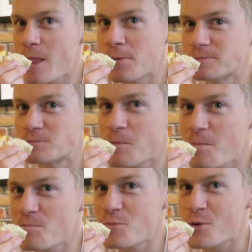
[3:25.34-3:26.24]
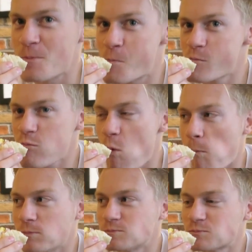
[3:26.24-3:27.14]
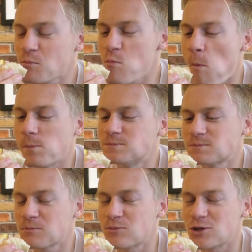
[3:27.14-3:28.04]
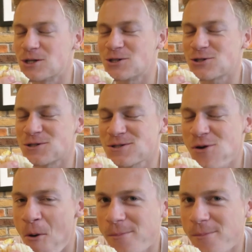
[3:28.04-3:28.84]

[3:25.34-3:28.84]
How's that breakfast burrito been? Give us a review.